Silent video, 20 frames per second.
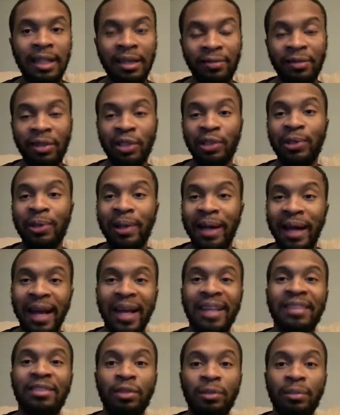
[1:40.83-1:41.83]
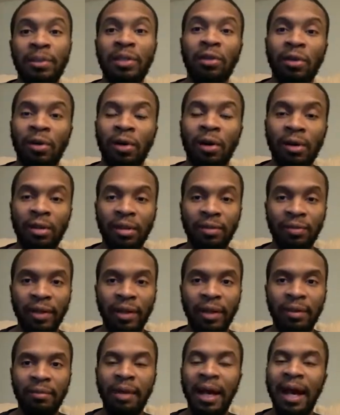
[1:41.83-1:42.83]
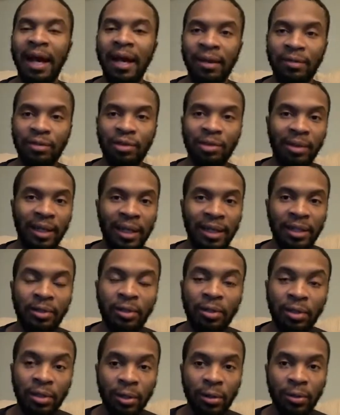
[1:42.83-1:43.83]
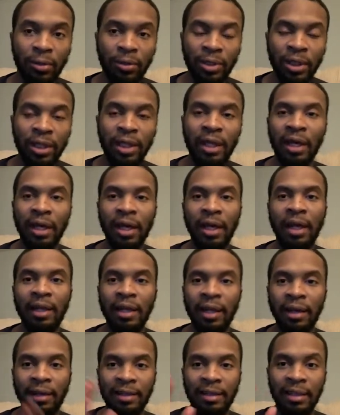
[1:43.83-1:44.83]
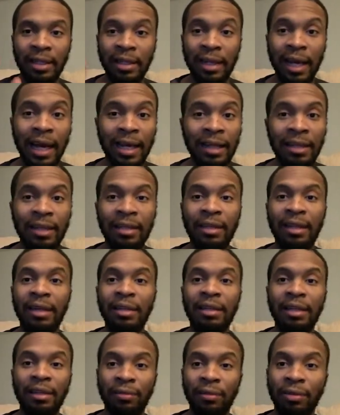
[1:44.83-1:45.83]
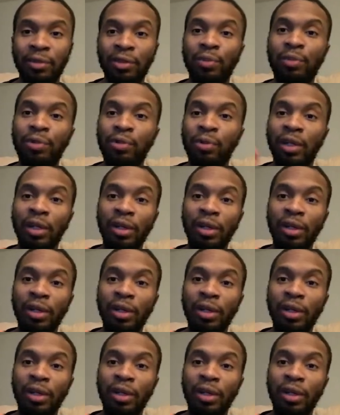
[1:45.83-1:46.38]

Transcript: finisher has to be on Hall of Fame. I have tried it on gold. There is a night and day difference between